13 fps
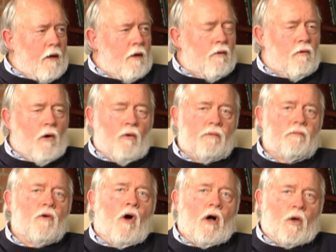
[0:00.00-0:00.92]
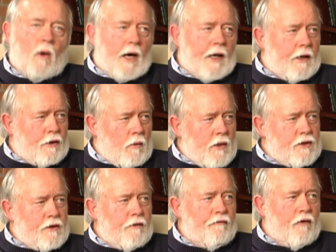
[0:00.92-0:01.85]
who wrote All Quiet on the
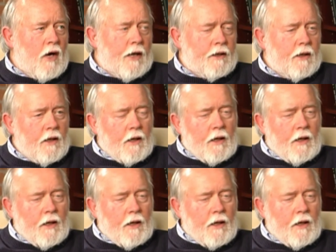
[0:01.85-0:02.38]
Western Front.